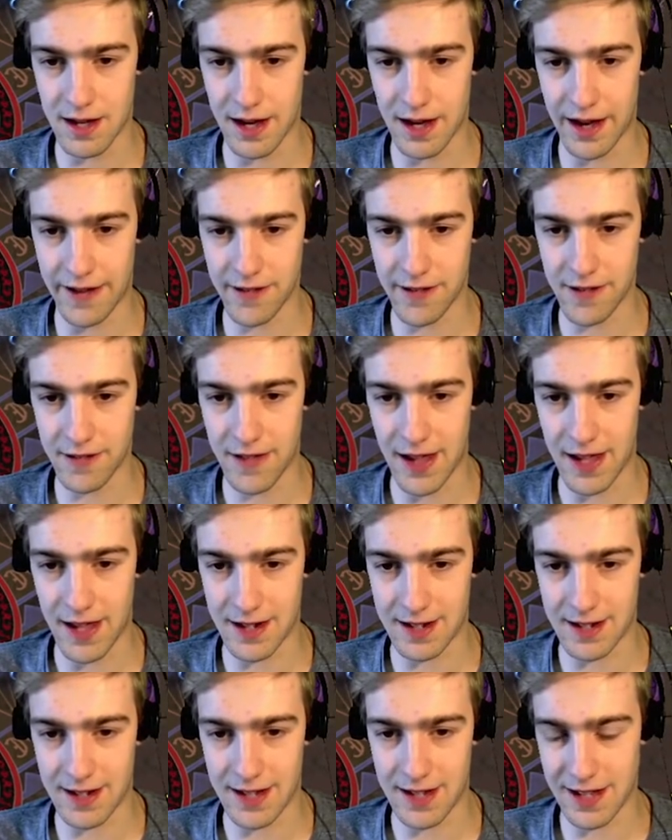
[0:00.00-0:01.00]

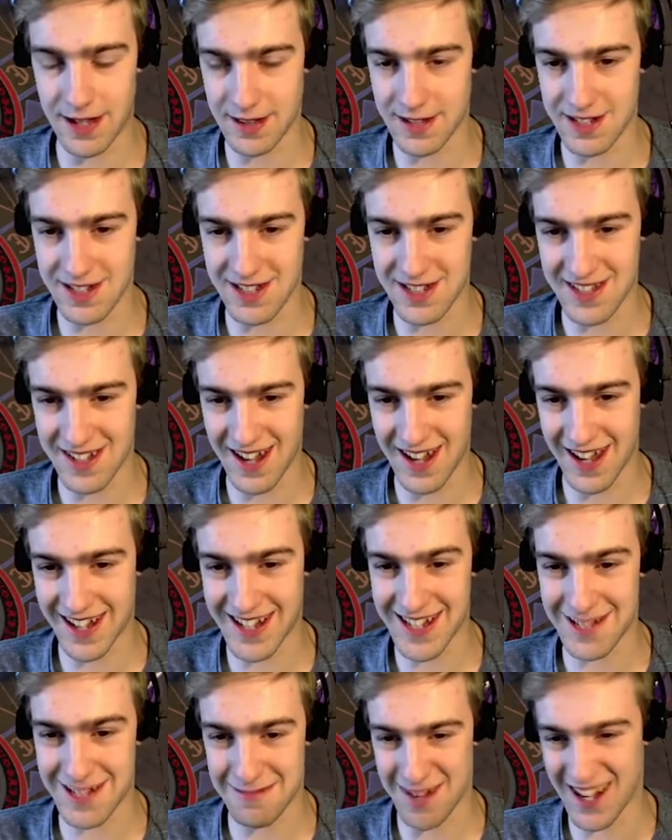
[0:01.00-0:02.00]
headless and
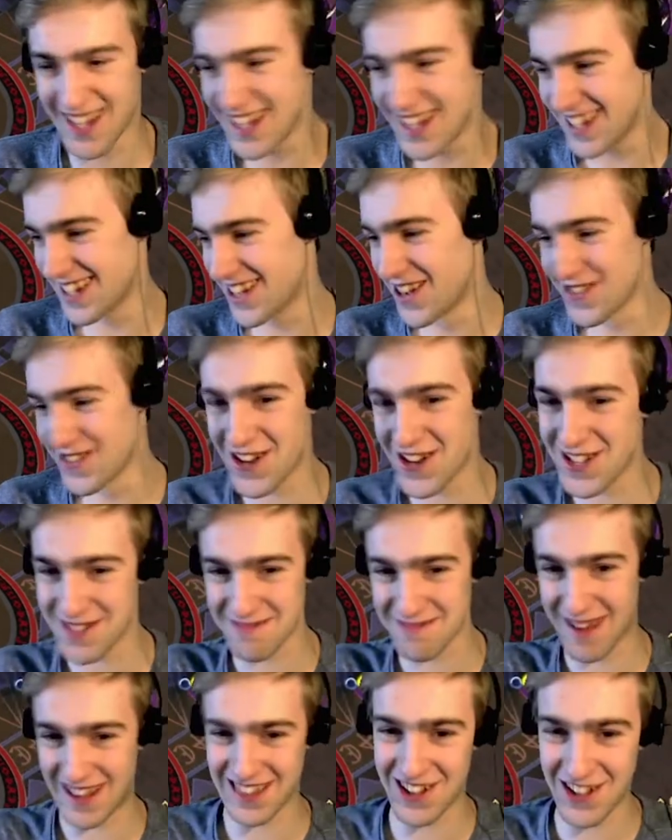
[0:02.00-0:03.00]
Kisma. Those are
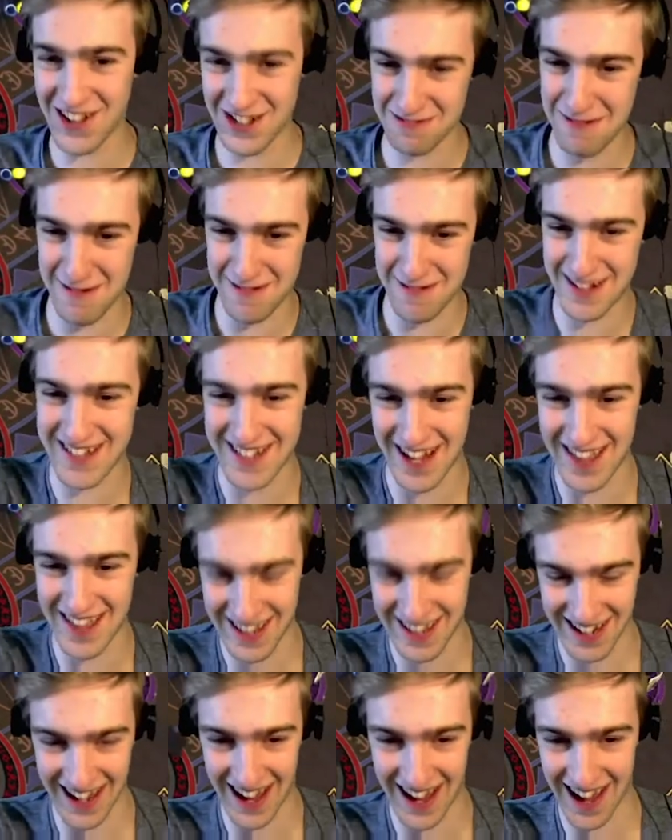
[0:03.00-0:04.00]
my lowest pip hits I
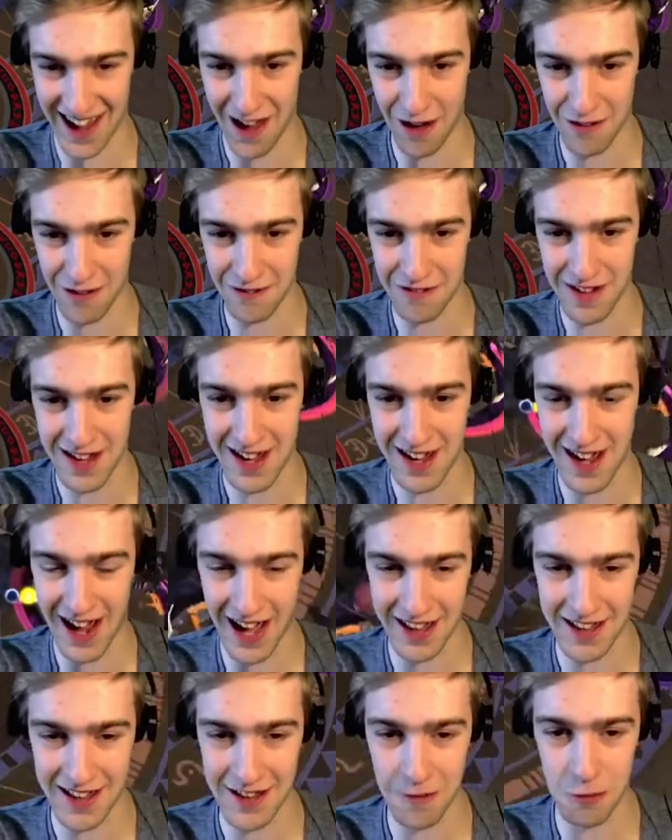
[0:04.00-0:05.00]
think I have.
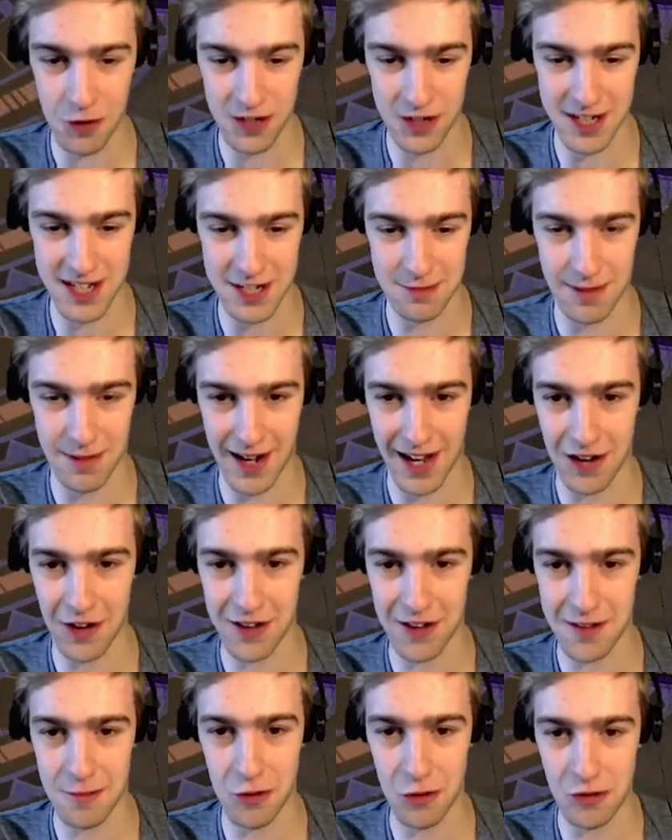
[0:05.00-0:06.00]
Other than want hits, but I got
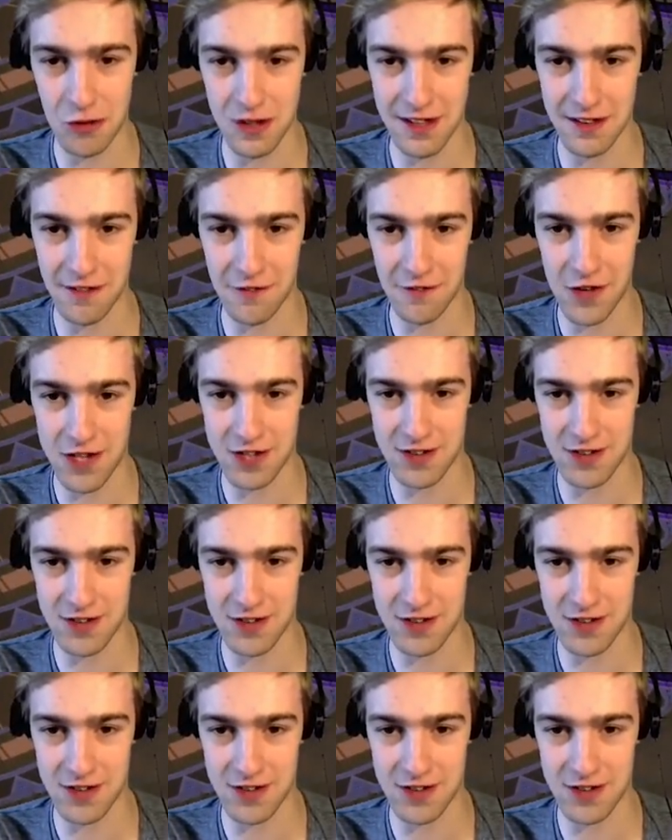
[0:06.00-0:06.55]
them all at the first